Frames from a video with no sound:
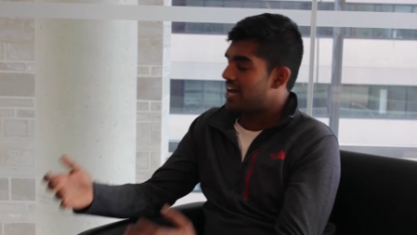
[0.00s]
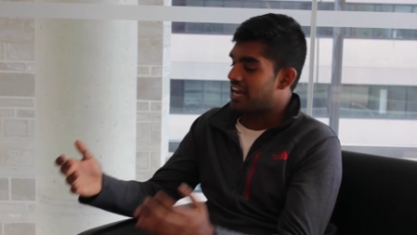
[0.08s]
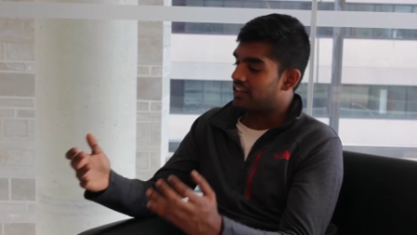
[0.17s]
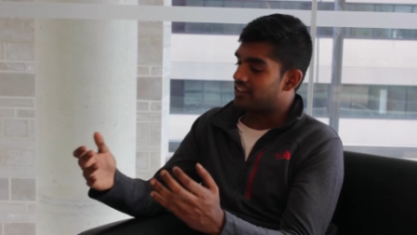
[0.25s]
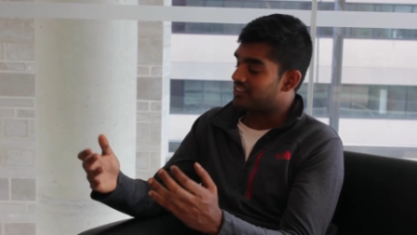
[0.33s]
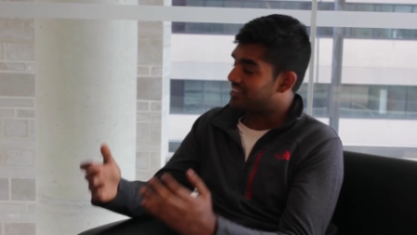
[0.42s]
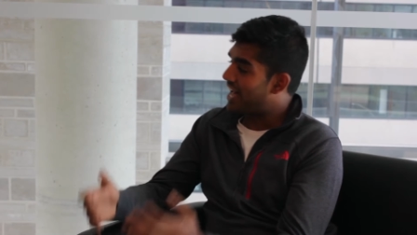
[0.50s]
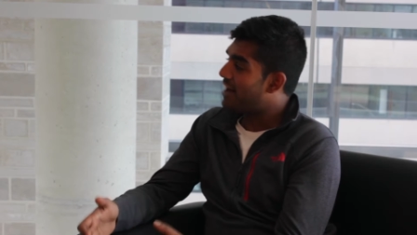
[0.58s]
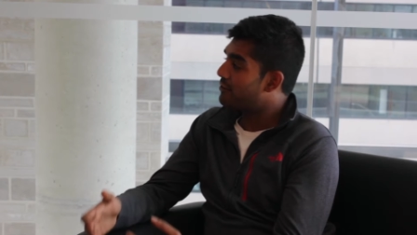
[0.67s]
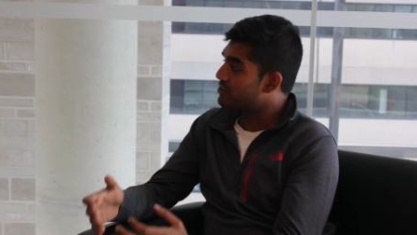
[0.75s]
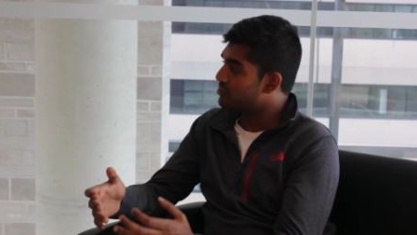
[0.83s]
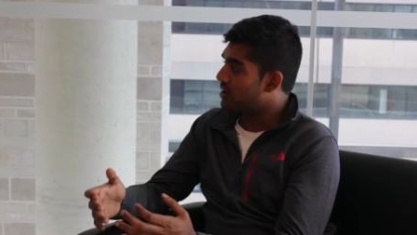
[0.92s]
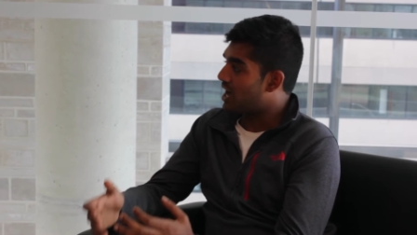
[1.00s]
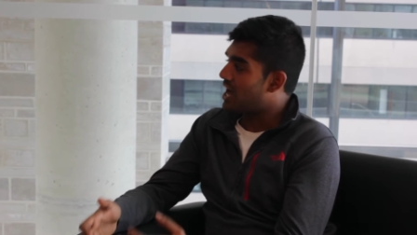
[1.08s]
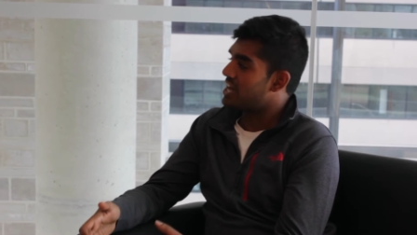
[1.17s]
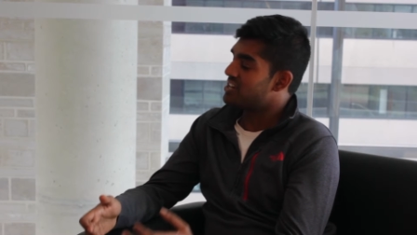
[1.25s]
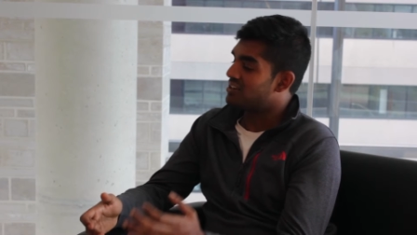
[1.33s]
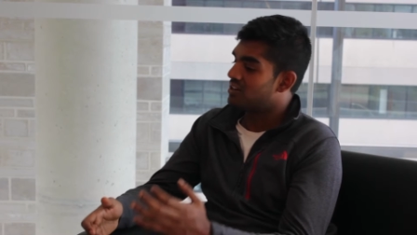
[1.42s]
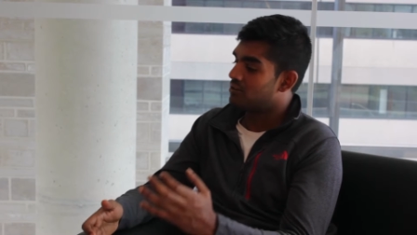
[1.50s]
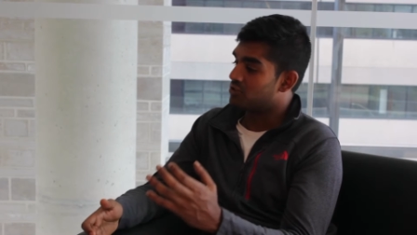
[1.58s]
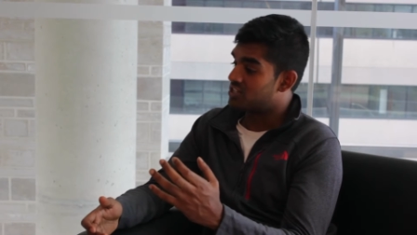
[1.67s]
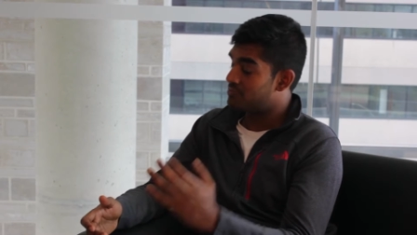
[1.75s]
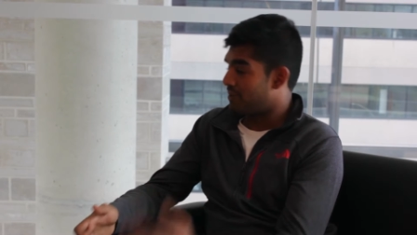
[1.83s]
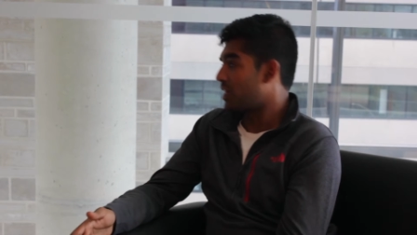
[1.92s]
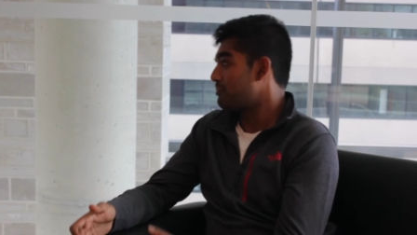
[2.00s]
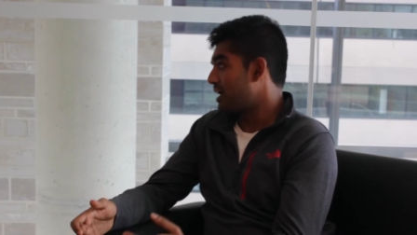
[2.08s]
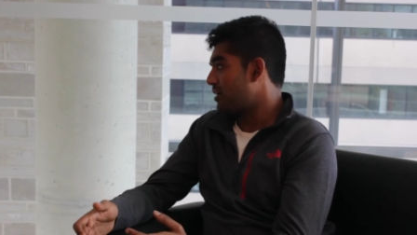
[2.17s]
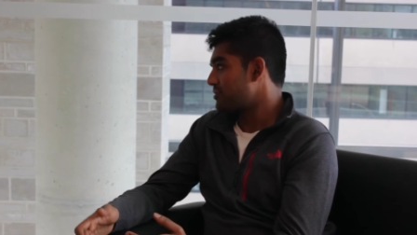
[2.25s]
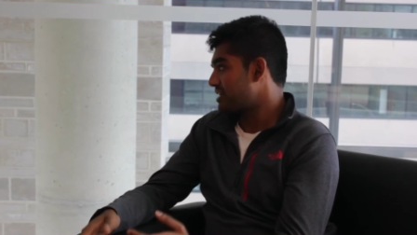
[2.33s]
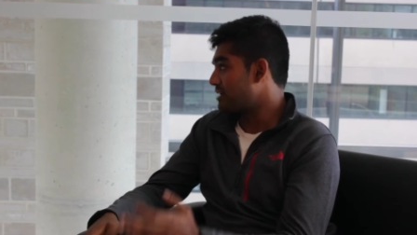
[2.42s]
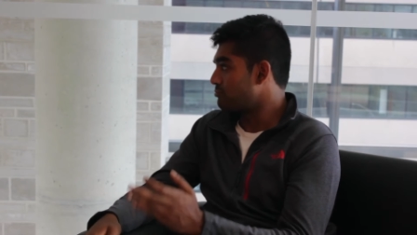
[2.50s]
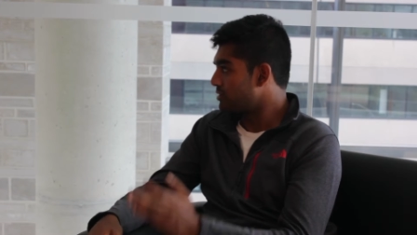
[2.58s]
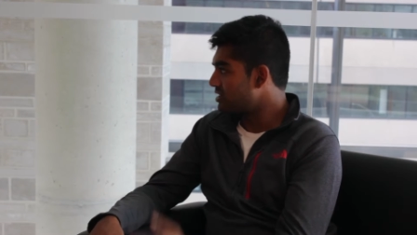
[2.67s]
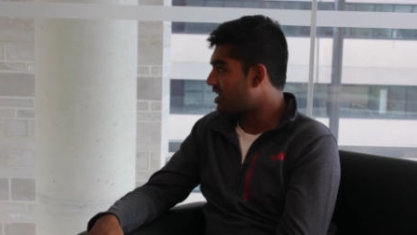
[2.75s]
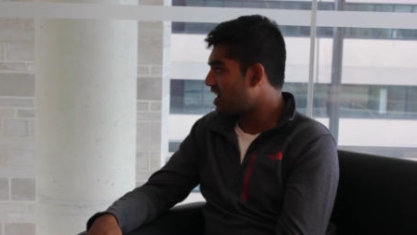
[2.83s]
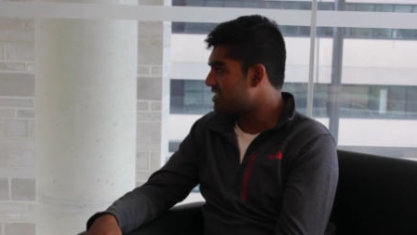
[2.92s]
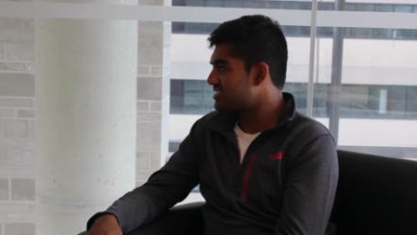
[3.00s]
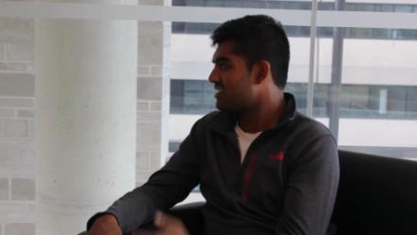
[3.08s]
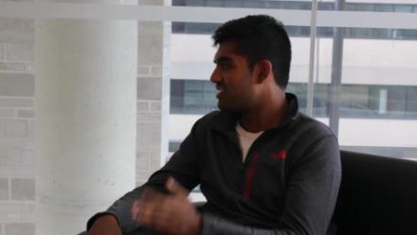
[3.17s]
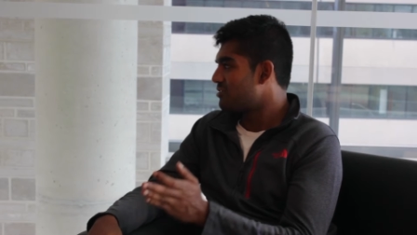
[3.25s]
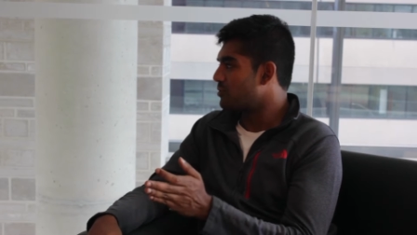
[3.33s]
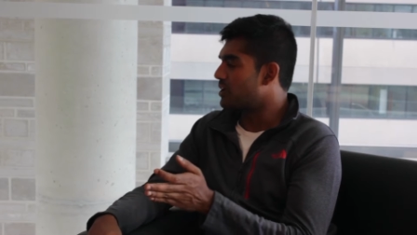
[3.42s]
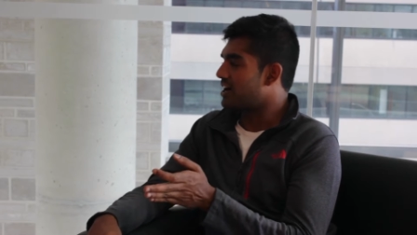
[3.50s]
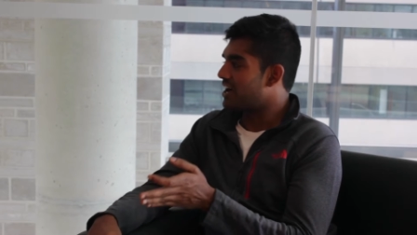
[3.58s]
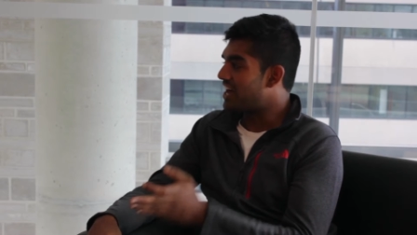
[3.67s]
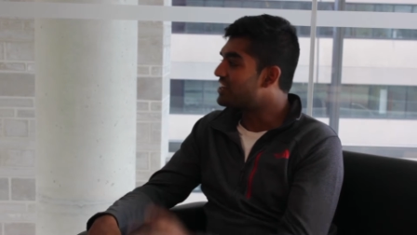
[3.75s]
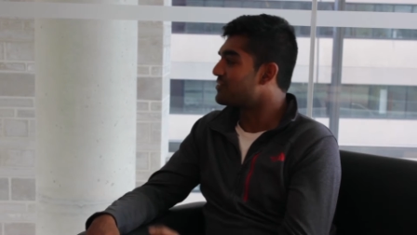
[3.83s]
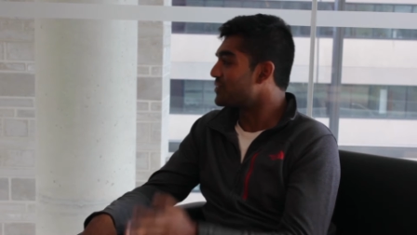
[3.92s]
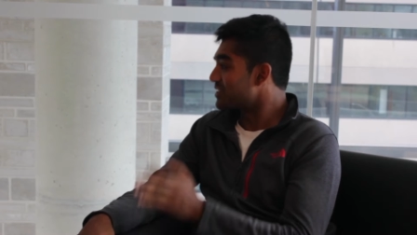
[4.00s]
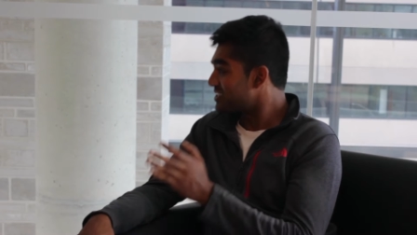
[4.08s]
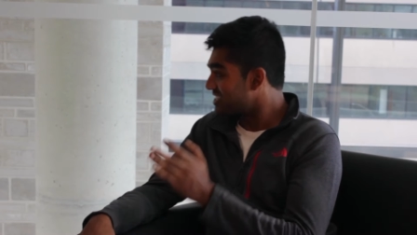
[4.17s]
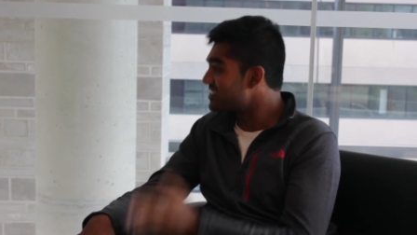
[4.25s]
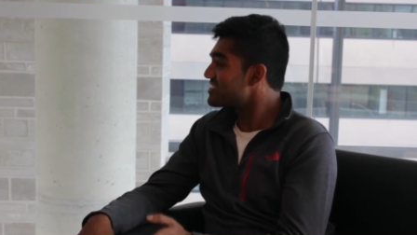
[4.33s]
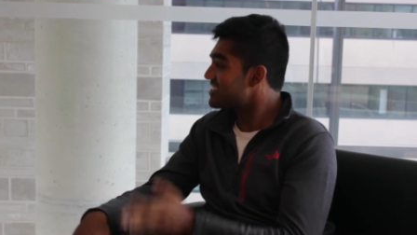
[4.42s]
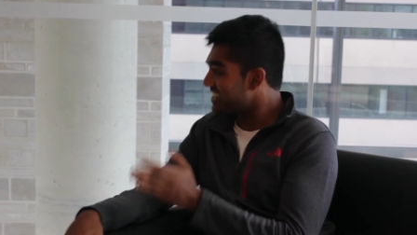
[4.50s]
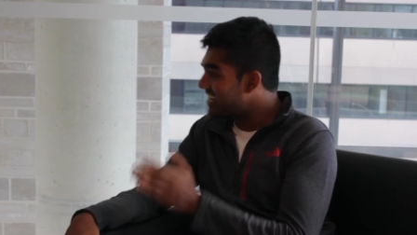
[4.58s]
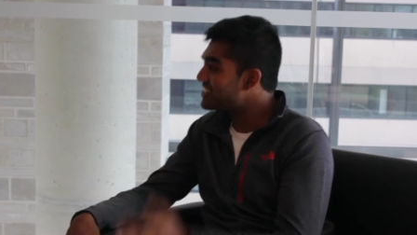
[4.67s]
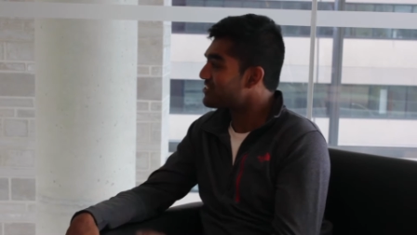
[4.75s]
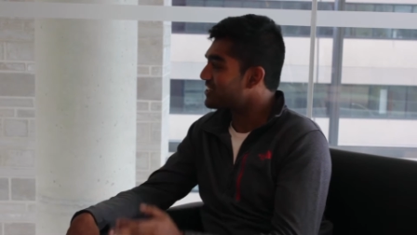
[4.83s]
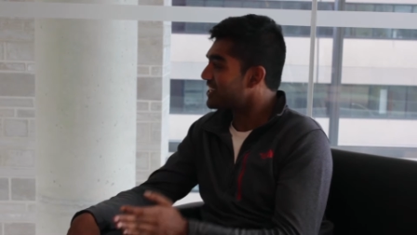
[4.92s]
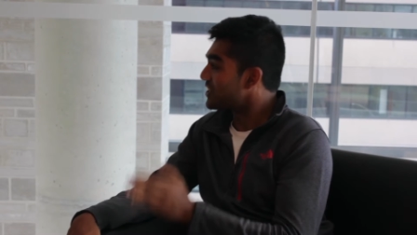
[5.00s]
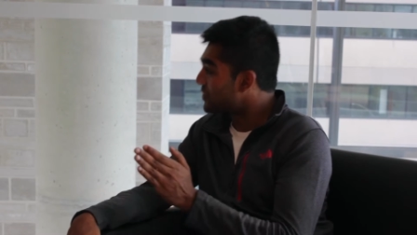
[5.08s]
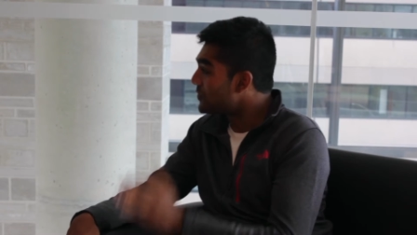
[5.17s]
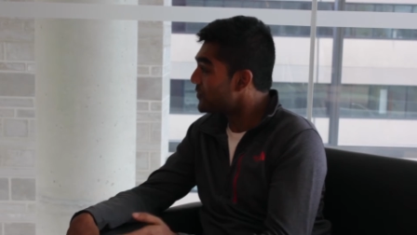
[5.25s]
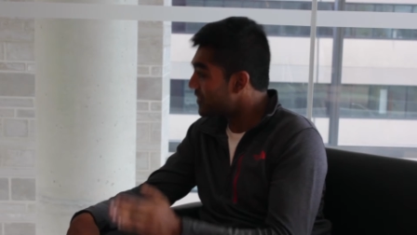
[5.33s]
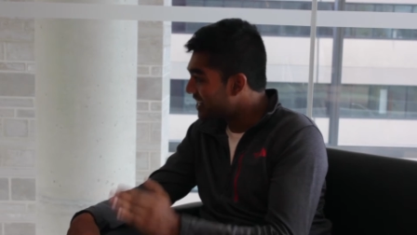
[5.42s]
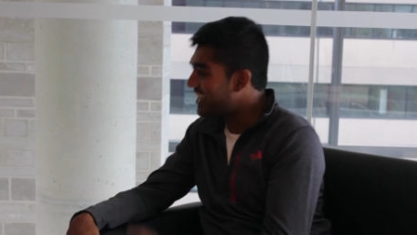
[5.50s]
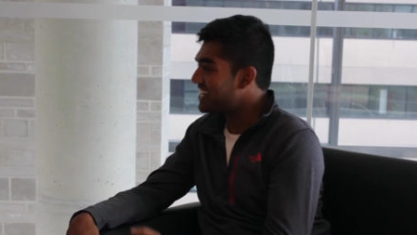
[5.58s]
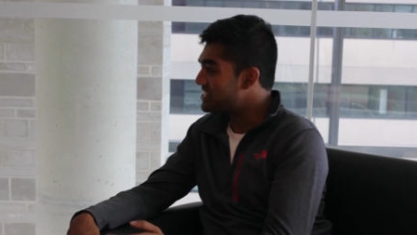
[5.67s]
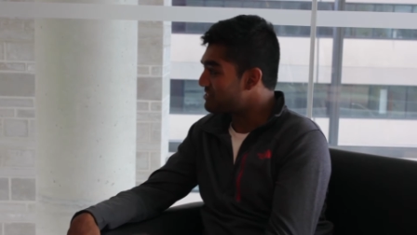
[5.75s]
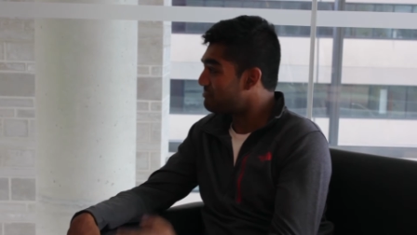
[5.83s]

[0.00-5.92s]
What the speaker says: And I think that was where I was spellbound. I realized we're seriously entering the golden age of